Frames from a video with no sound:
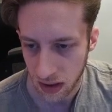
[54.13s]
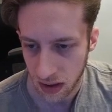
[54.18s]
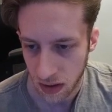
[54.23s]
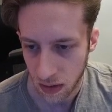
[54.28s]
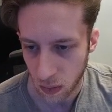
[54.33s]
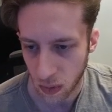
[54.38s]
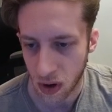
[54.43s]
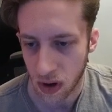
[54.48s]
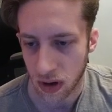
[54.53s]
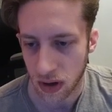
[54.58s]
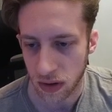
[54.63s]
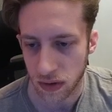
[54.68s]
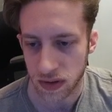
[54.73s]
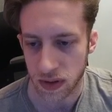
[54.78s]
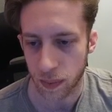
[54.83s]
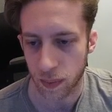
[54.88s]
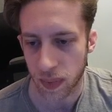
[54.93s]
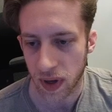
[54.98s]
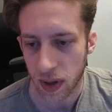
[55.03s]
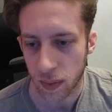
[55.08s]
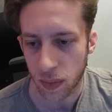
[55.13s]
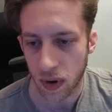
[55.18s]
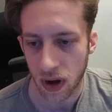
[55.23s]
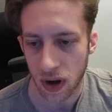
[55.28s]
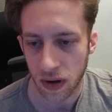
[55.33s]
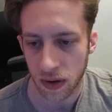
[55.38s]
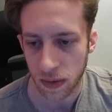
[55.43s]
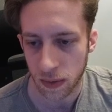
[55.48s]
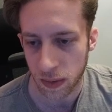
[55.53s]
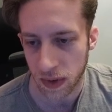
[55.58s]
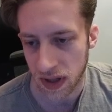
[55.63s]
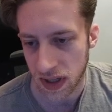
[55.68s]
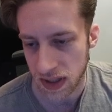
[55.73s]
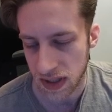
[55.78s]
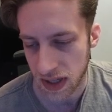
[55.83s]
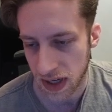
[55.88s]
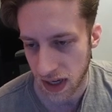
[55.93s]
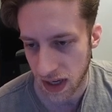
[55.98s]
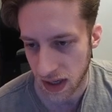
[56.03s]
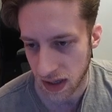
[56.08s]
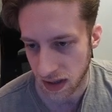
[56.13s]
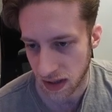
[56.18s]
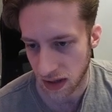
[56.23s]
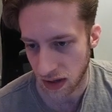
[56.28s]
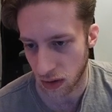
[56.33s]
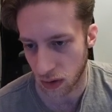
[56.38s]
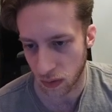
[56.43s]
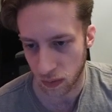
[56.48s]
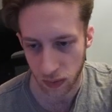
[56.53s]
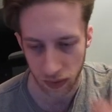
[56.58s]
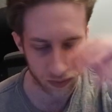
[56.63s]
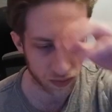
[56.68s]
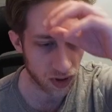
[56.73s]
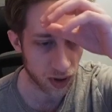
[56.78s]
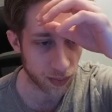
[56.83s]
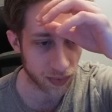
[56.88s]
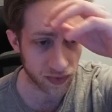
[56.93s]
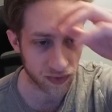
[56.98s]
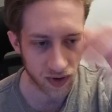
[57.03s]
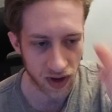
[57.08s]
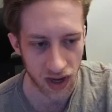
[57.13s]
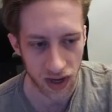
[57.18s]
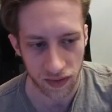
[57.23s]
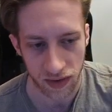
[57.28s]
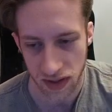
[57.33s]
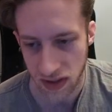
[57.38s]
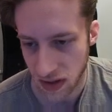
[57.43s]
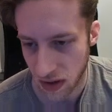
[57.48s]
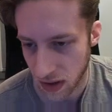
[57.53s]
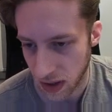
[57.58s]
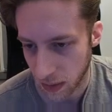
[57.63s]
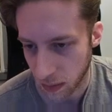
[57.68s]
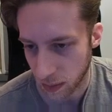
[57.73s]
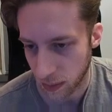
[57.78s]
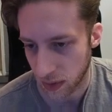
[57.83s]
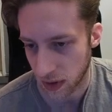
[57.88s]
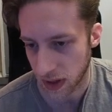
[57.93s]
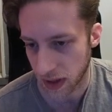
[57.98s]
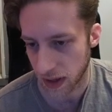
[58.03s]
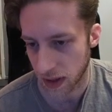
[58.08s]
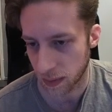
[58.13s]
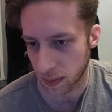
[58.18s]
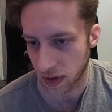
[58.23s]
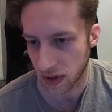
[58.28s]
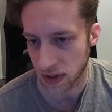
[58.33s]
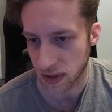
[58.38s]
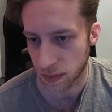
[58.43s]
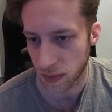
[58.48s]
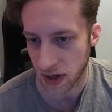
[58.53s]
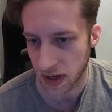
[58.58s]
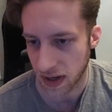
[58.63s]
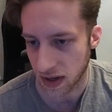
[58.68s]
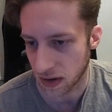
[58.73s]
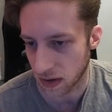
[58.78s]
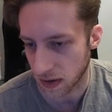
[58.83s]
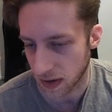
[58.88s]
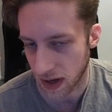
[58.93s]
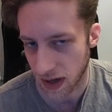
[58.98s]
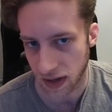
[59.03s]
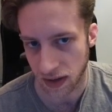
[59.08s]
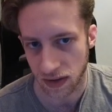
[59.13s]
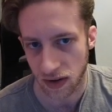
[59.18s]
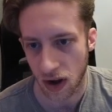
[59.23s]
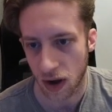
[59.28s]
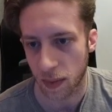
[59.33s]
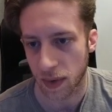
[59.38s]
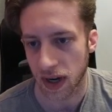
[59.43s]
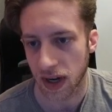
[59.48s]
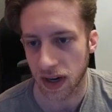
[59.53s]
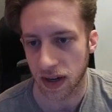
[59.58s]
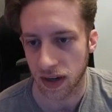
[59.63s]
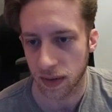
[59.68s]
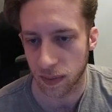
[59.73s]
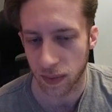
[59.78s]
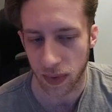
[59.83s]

we're not going to lose a big pot with this hand. If we flop a 5, it's not like we're putting in a bunch of money or getting dominated